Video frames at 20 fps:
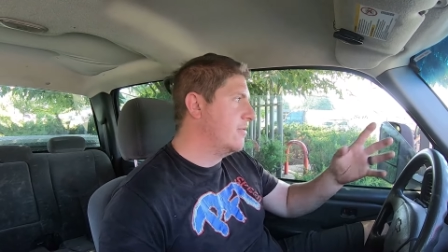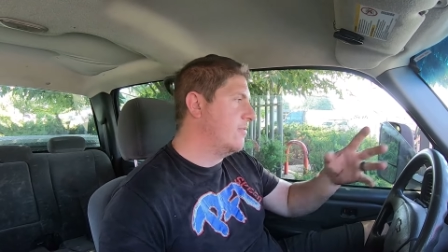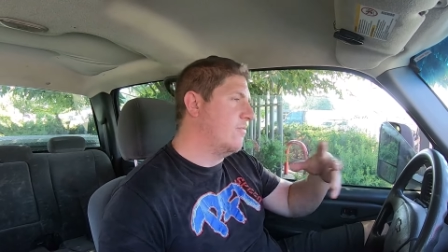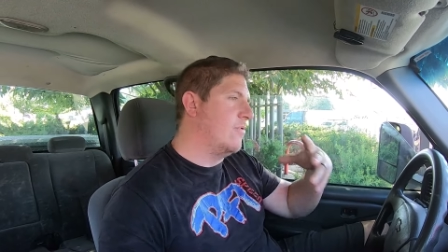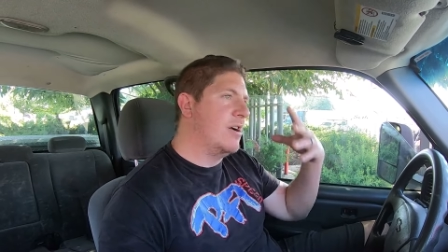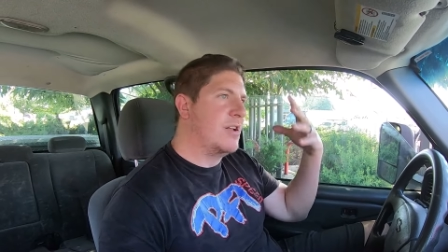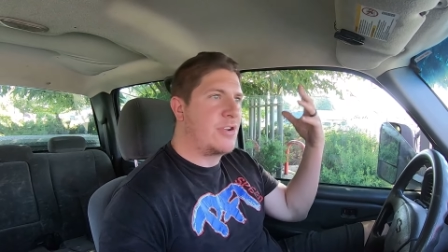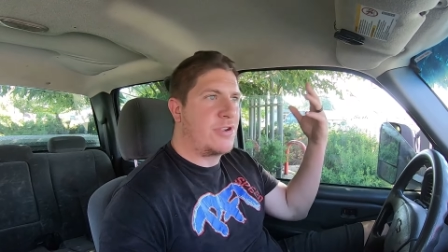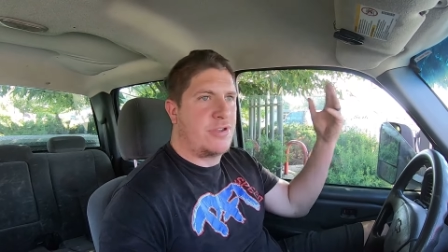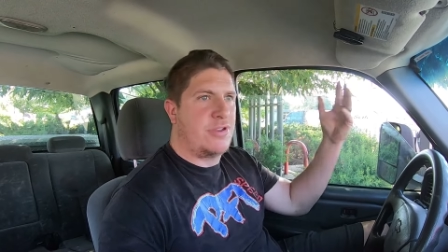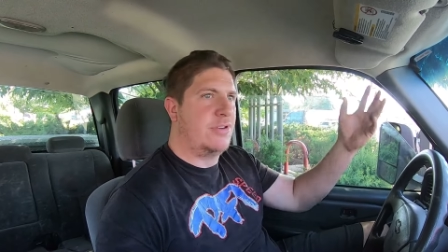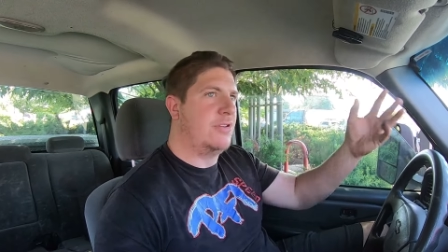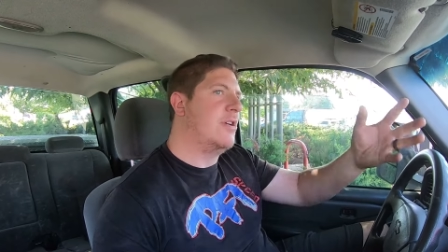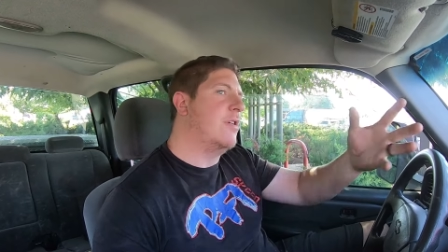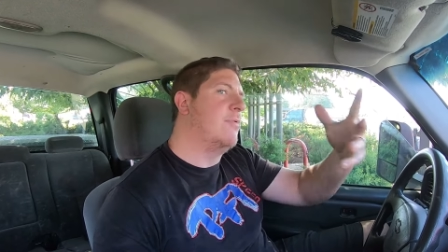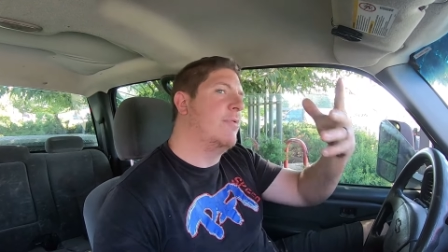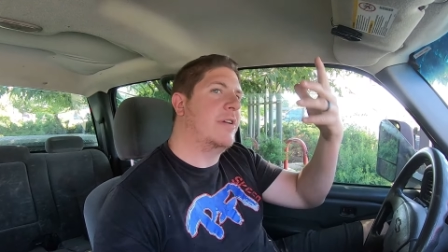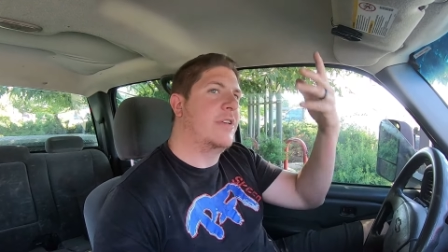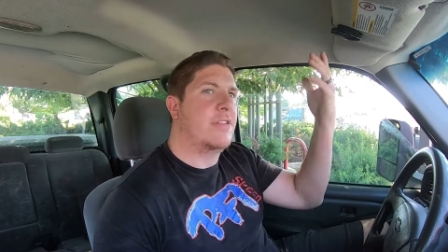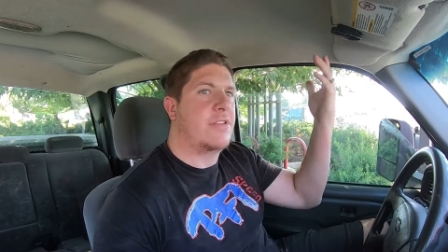watch the
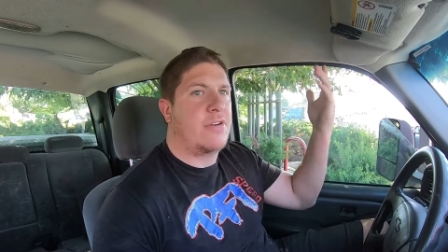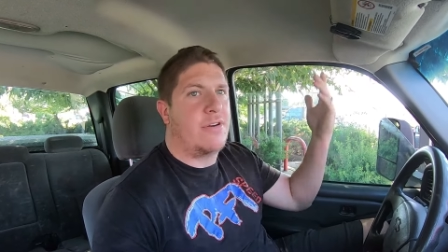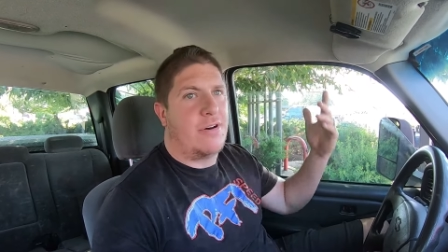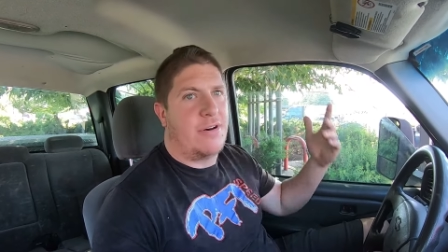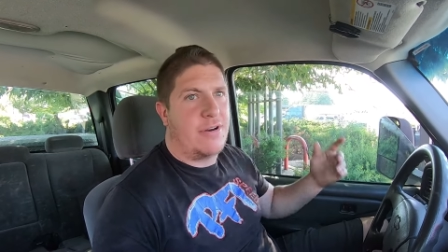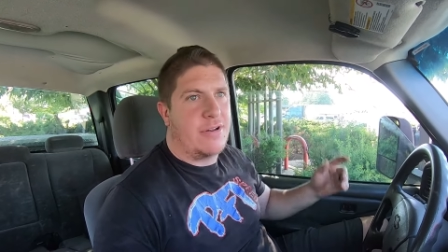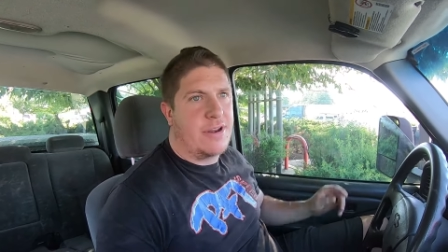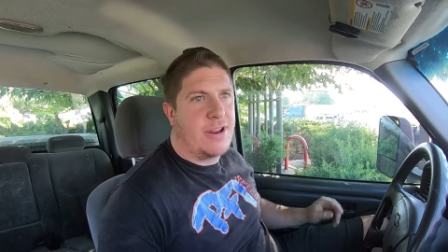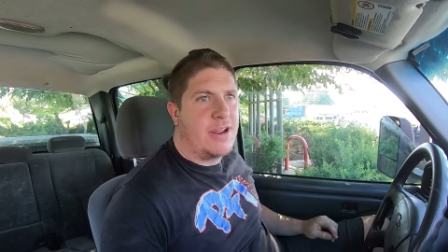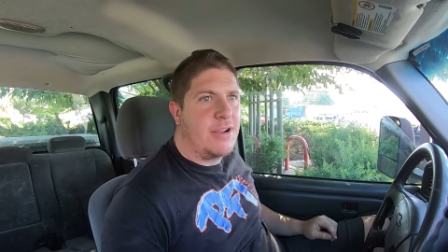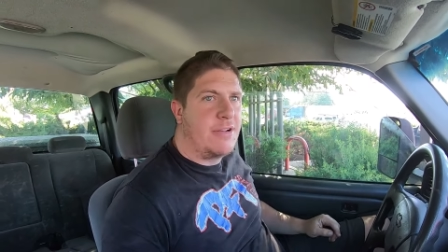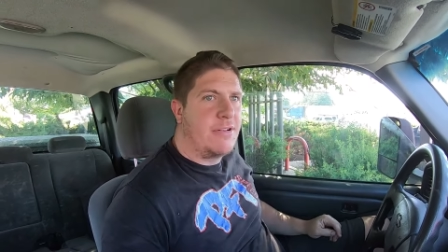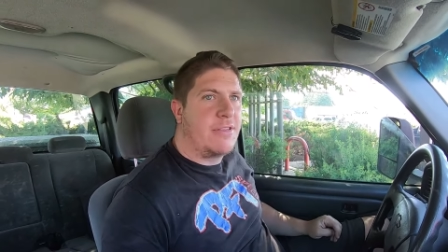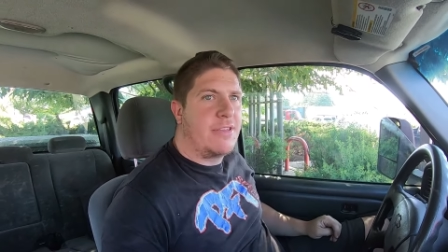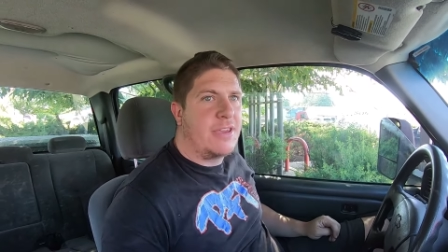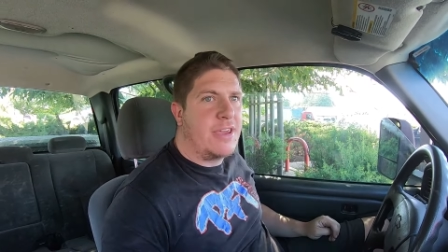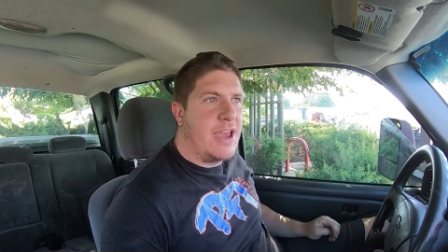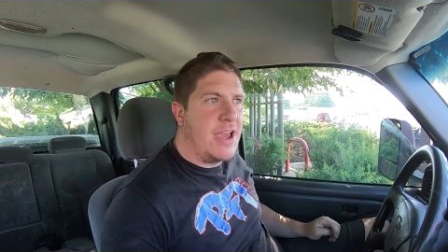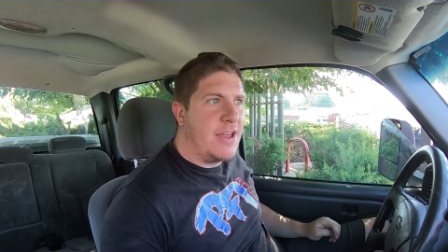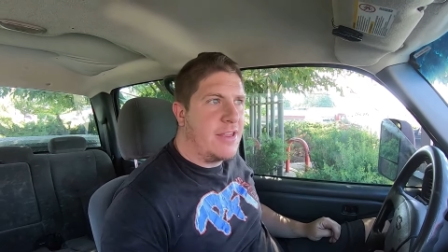goings on here at
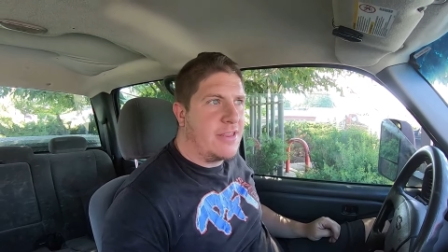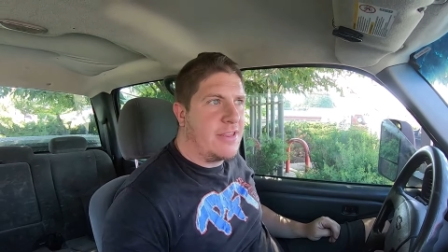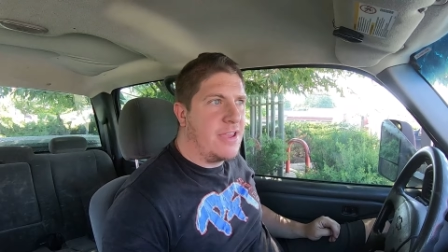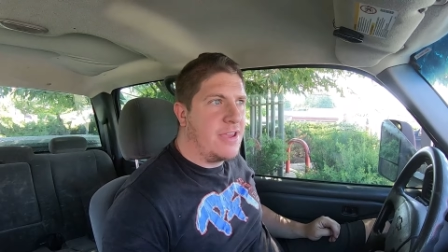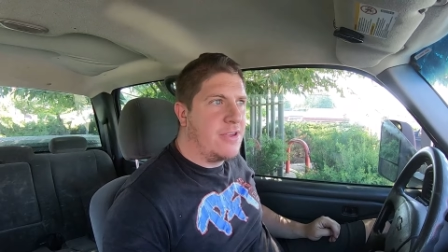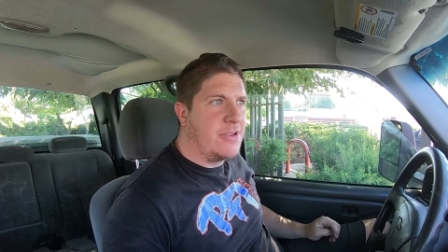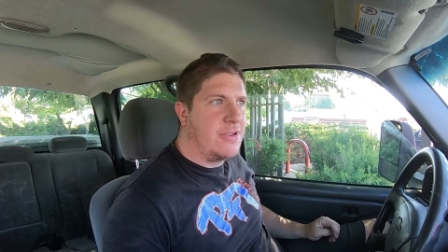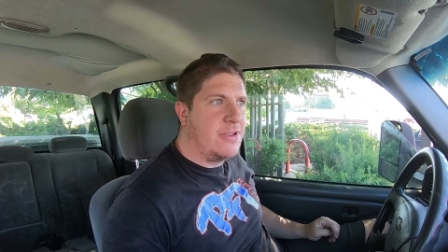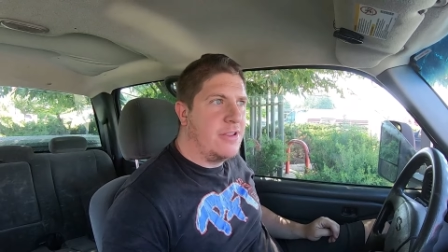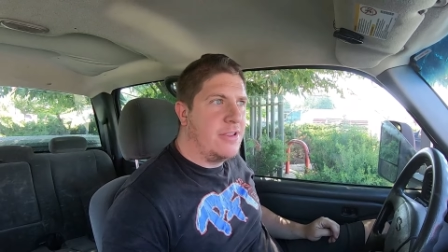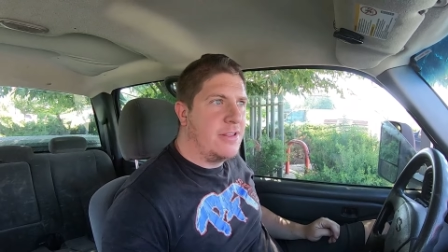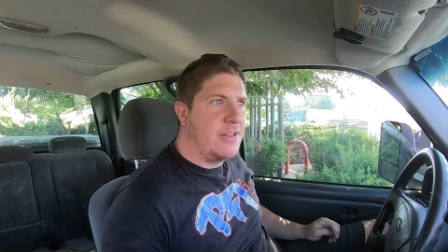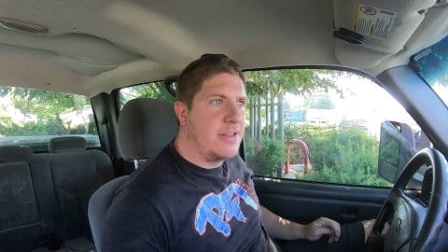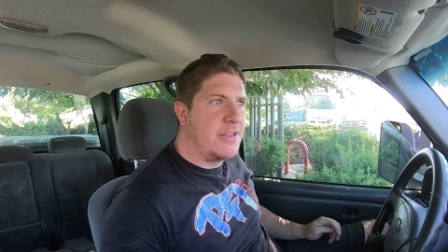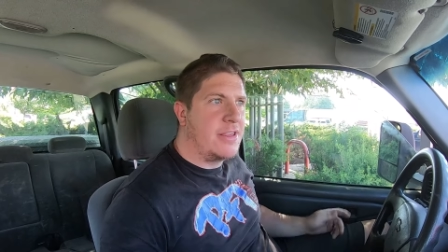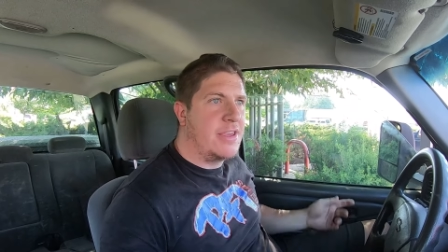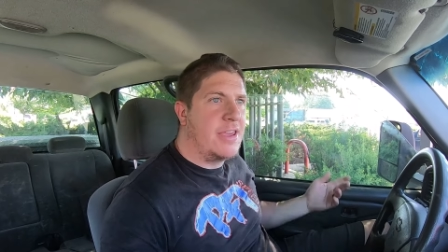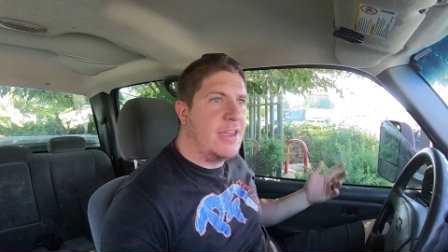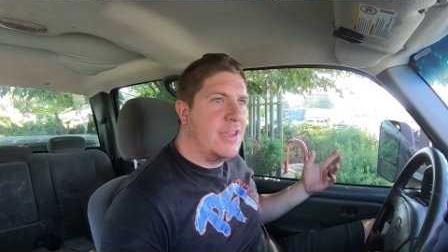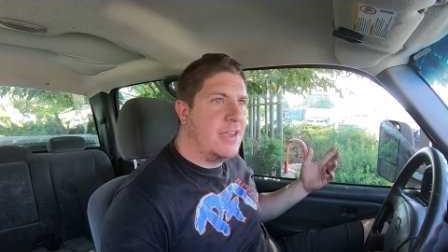the gas station and
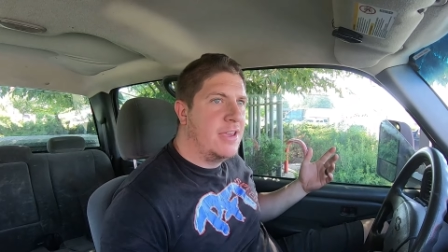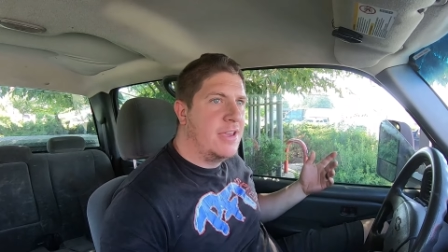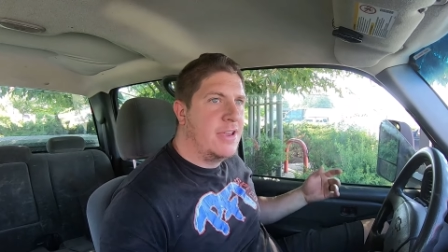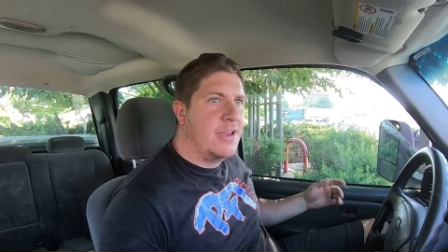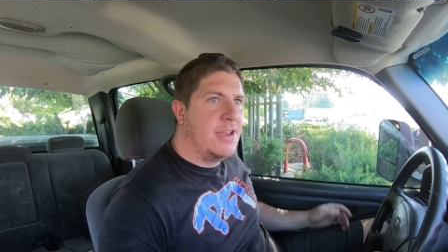see